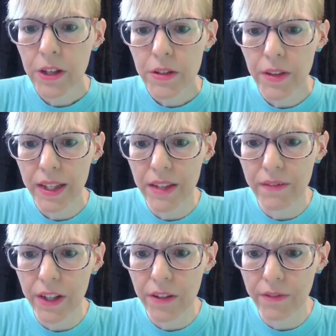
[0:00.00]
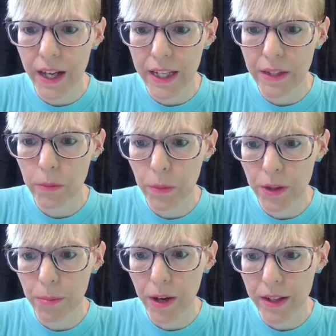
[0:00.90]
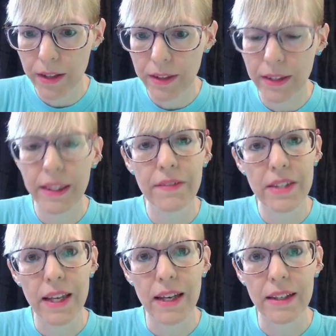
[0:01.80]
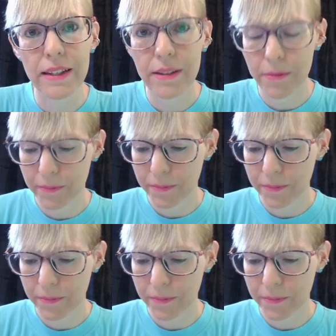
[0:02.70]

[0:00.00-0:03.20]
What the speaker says: so they can verify it with the product that they've scanned.